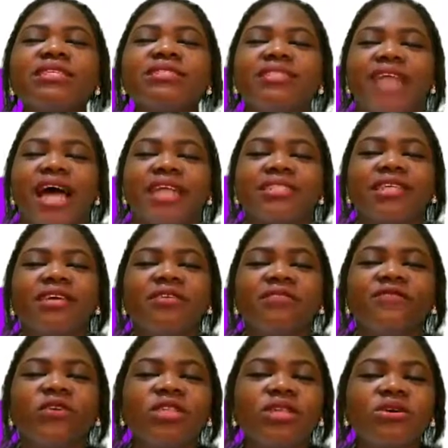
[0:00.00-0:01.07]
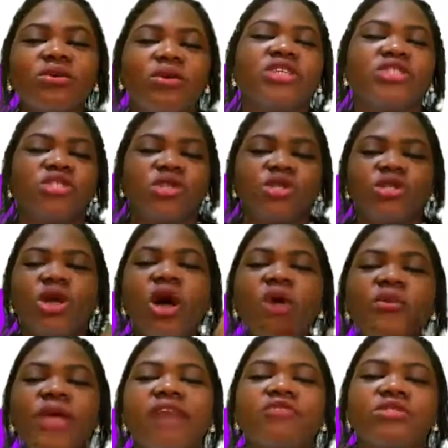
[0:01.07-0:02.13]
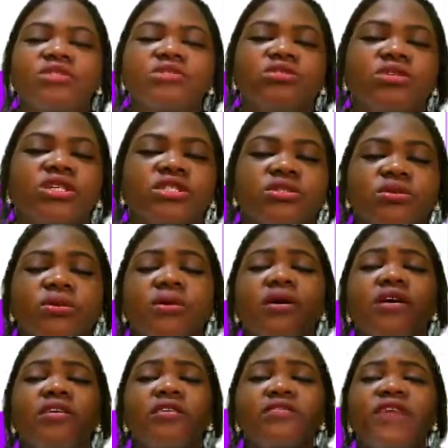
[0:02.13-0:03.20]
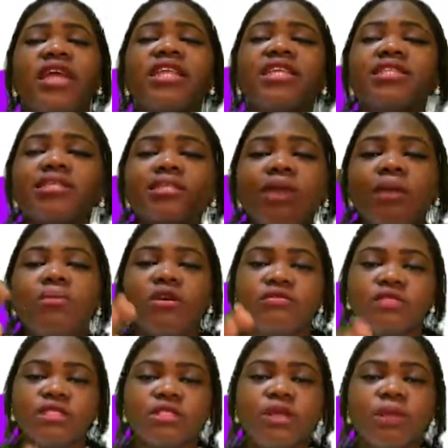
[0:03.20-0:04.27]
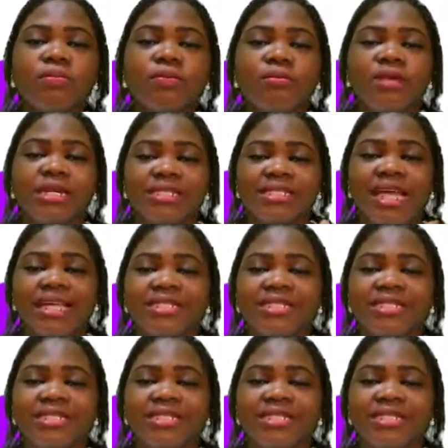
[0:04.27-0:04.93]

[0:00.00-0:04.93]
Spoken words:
means that for the questions, all we have to do is to find the sum of the top numbers.